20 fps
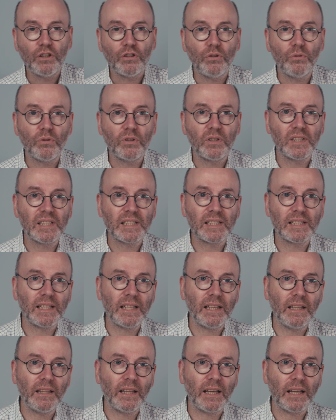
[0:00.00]
you can
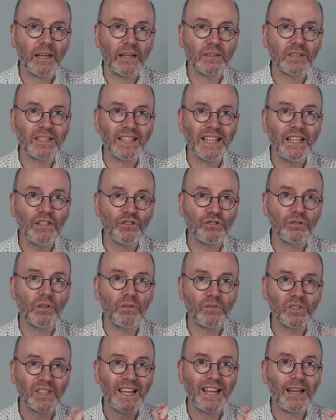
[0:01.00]
see that each of
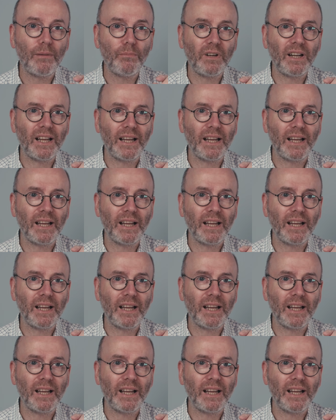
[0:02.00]
those camera